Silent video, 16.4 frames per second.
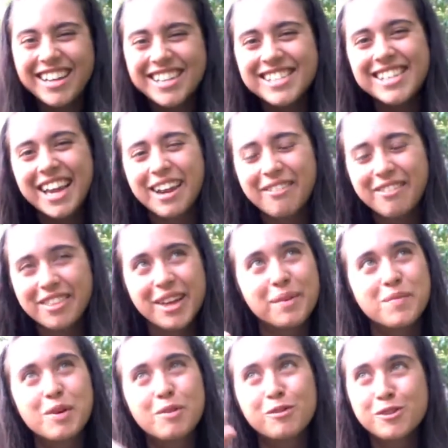saved
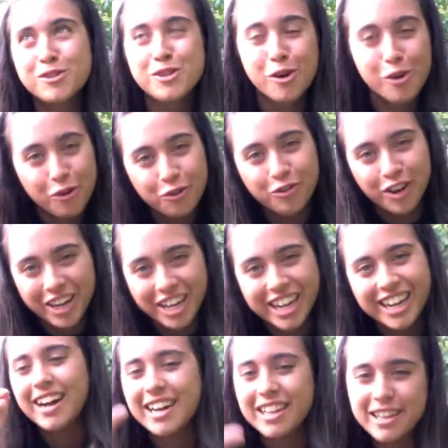them. That was so
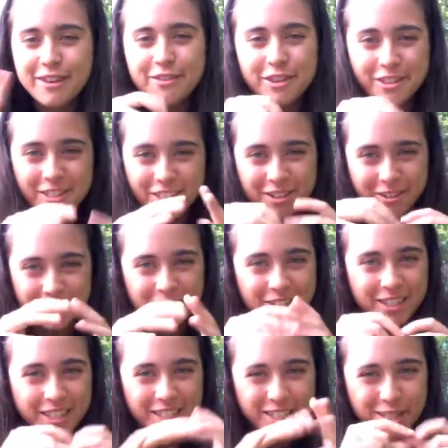funny. I love those little
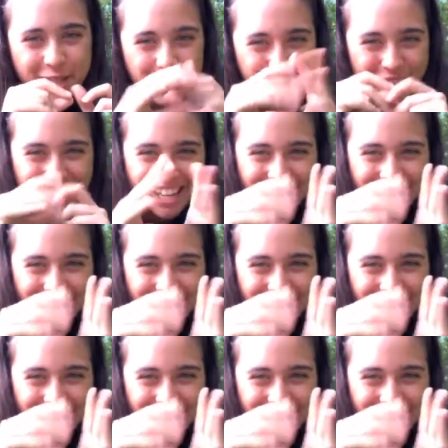squeaky